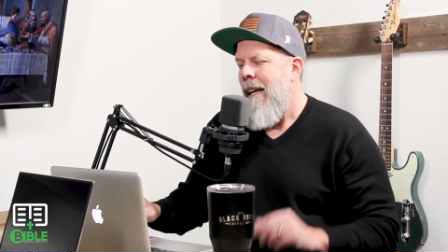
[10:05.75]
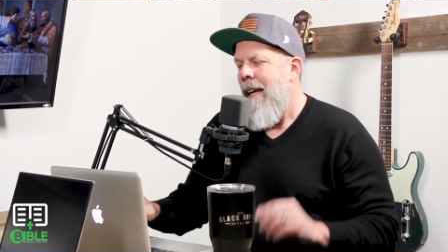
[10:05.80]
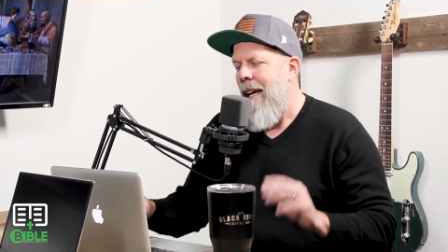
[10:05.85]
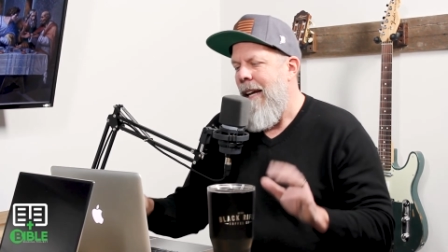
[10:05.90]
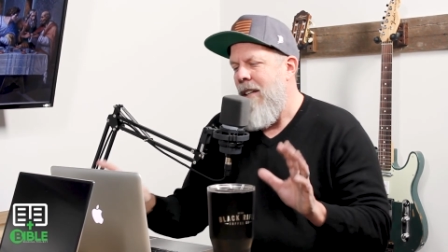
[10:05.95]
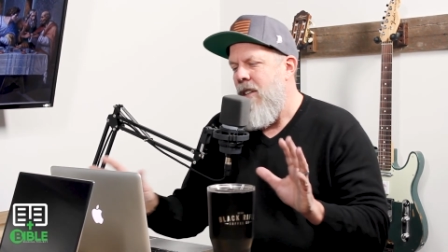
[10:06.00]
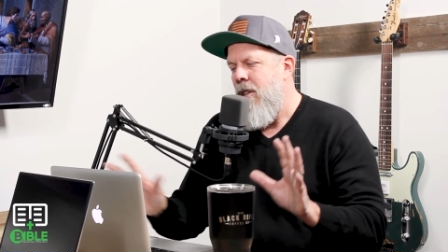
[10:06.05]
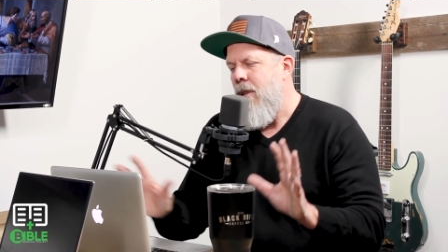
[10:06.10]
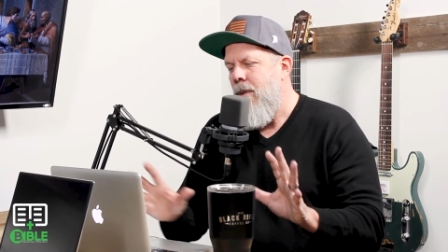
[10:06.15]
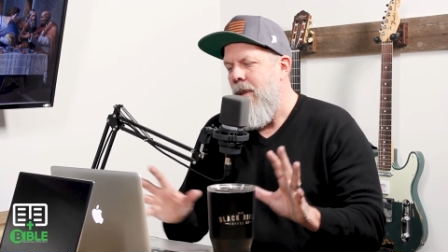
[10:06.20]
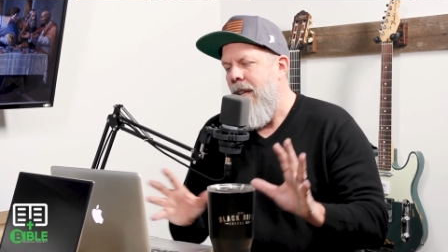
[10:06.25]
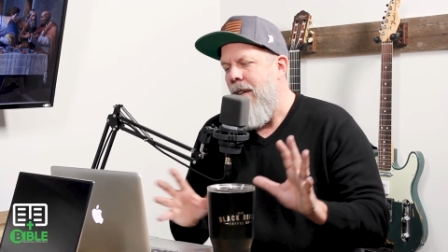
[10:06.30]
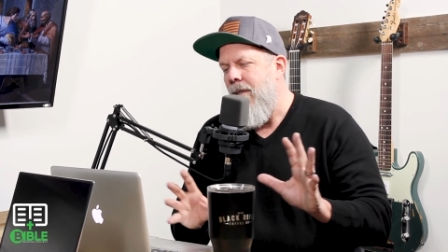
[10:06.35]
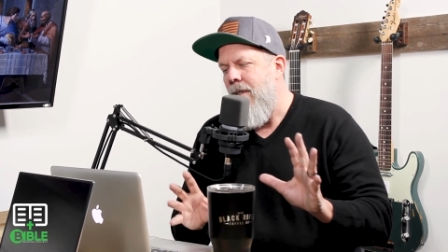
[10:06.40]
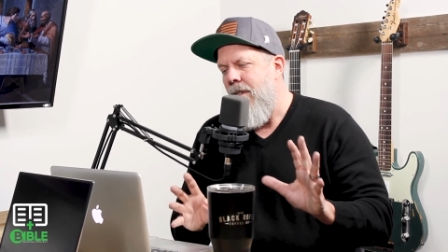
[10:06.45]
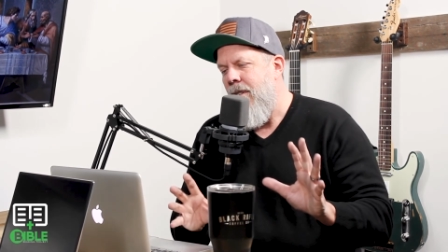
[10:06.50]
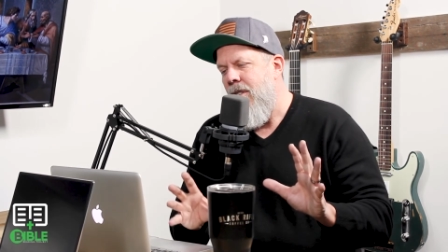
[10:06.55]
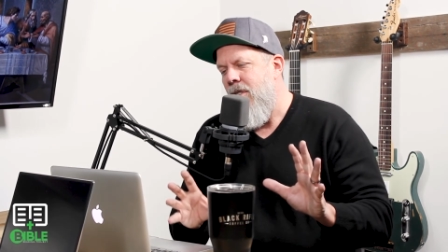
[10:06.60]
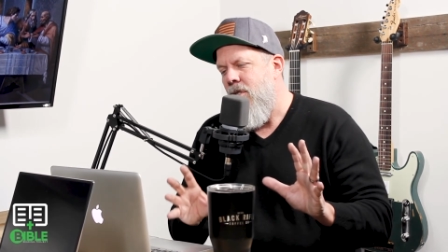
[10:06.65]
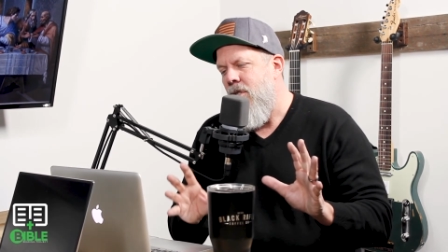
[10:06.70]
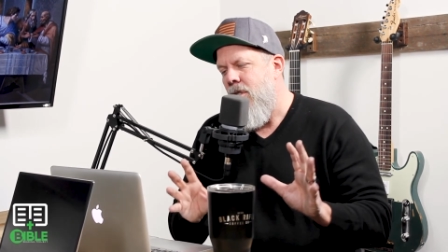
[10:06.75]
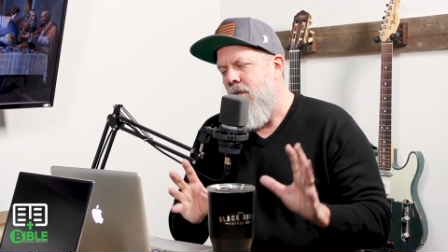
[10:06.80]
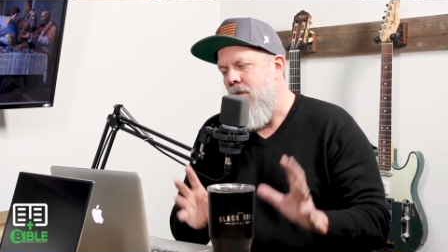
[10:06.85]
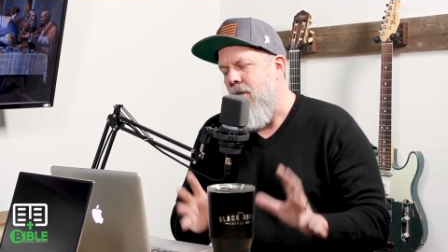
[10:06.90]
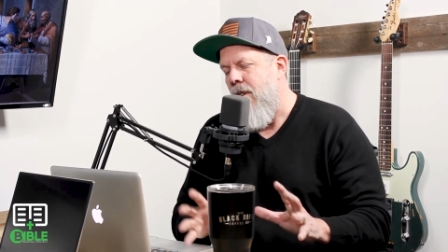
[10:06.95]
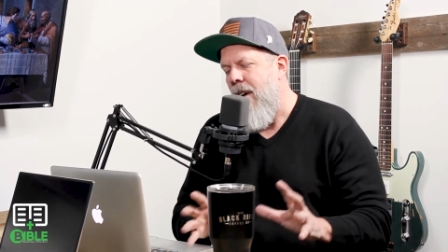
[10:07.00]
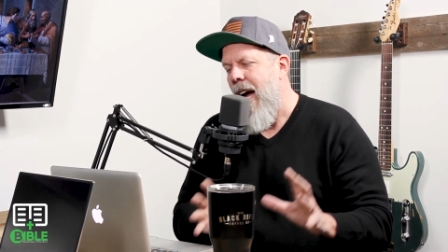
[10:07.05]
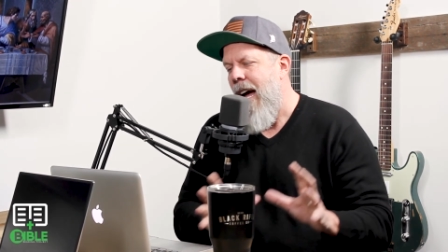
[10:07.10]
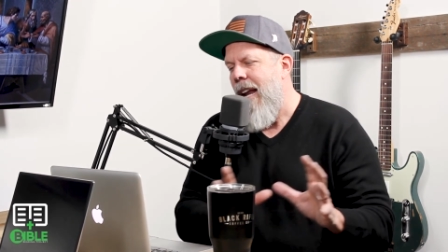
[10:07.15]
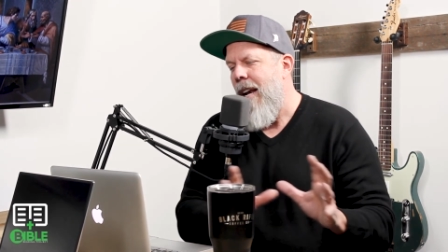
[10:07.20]
And you even just
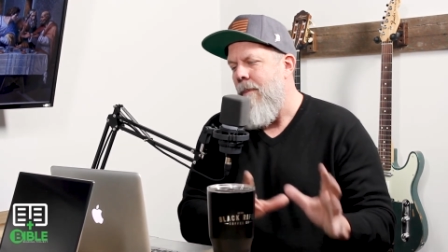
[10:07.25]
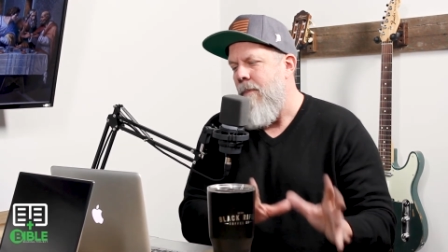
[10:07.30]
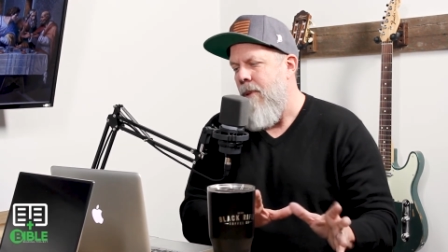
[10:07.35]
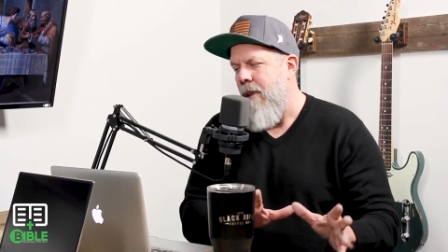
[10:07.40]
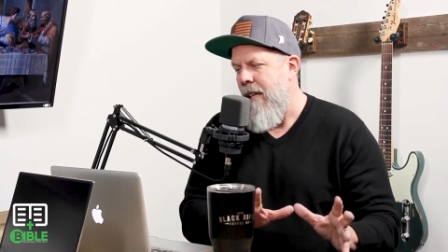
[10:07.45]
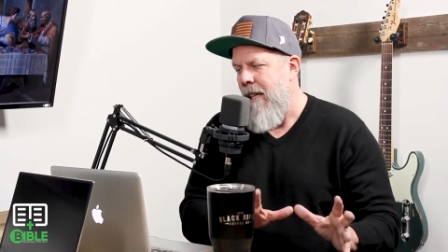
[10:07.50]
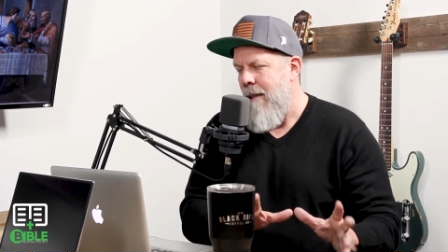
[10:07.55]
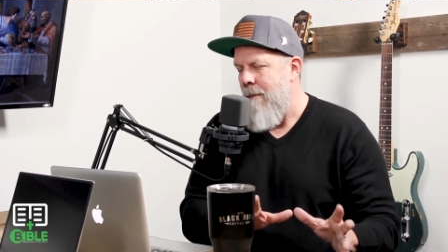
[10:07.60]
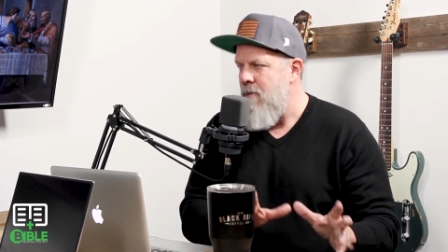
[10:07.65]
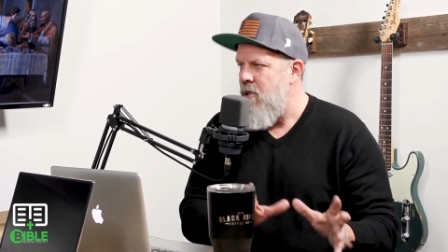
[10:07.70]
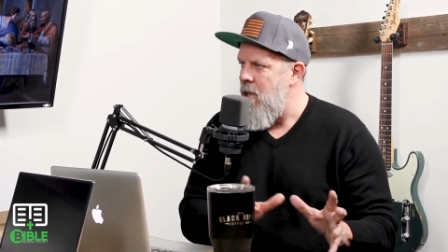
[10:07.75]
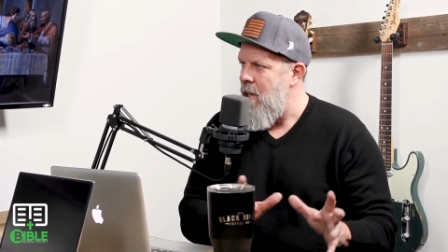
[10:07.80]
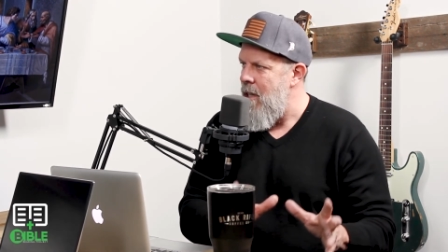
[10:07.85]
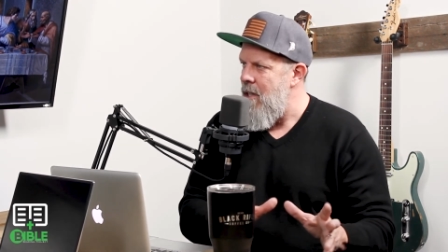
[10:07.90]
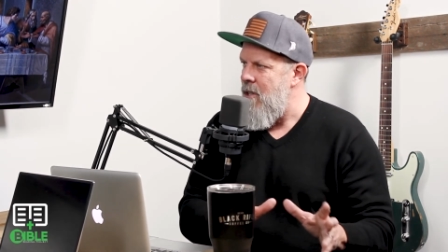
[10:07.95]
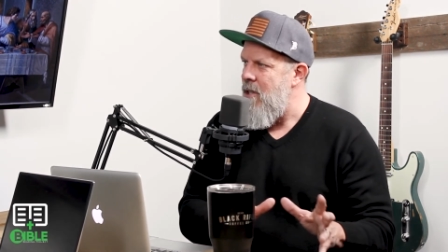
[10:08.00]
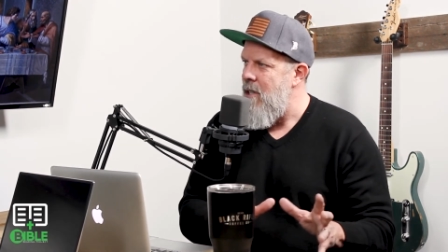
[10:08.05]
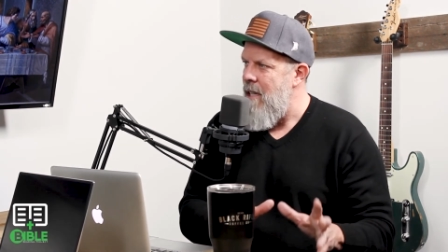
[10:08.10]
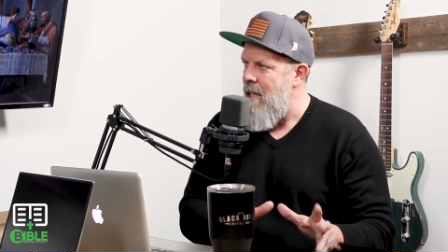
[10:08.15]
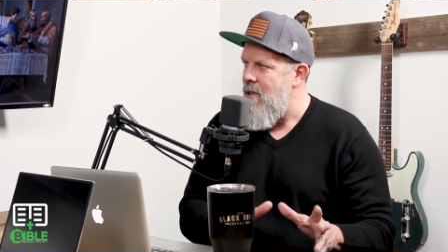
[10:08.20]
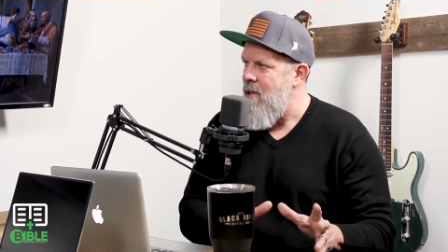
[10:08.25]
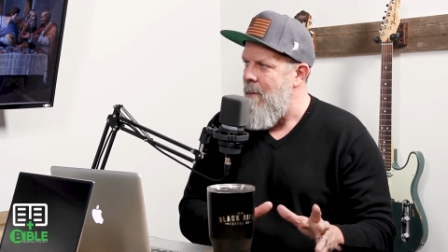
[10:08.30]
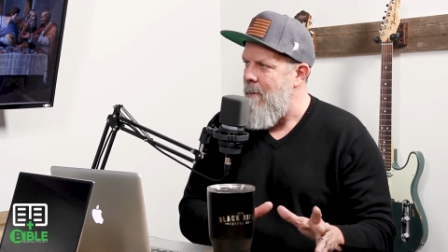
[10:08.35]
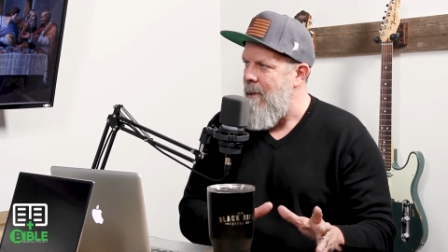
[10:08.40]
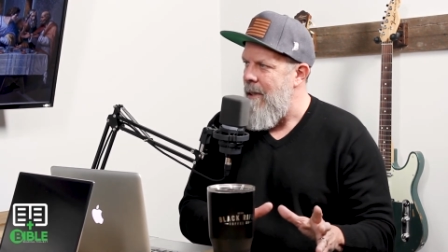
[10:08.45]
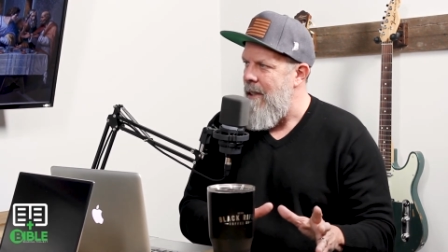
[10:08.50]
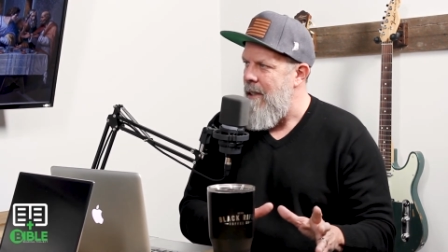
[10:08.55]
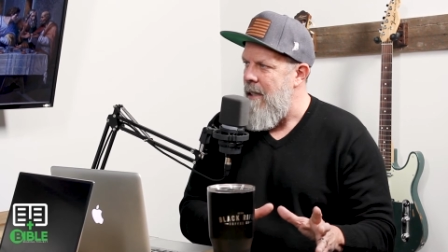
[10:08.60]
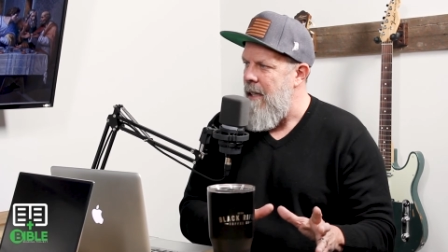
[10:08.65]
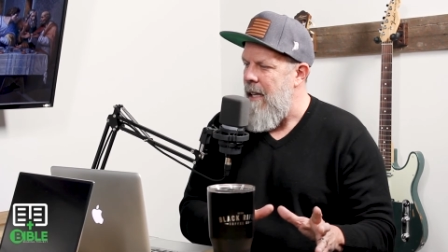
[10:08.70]
try to bring up church
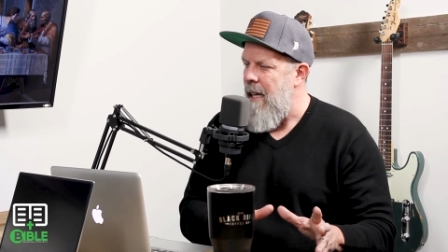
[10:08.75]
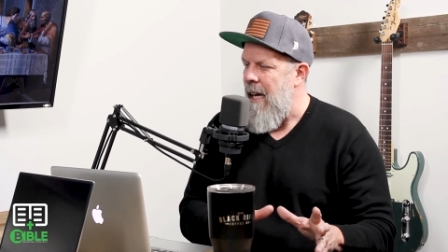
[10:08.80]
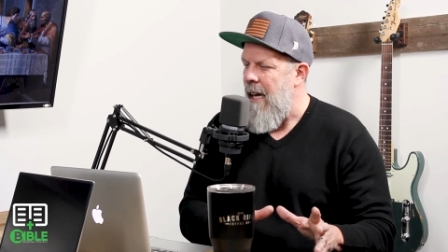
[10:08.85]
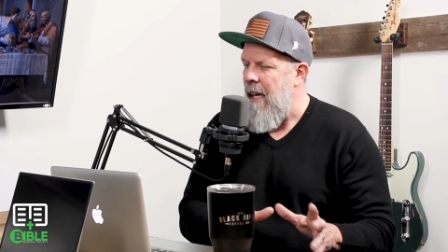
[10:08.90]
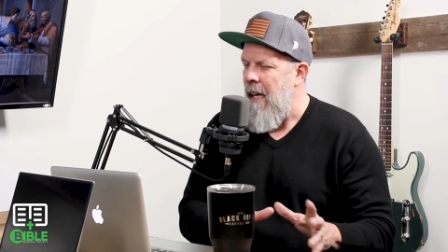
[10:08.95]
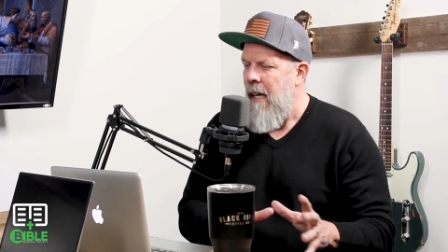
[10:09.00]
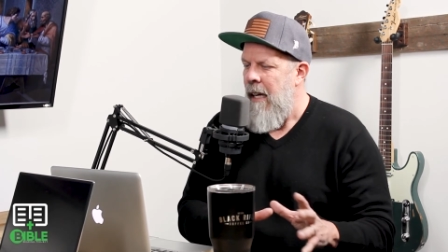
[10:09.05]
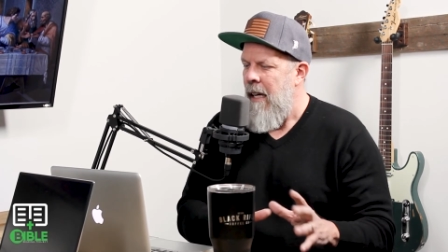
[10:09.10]
discipline today.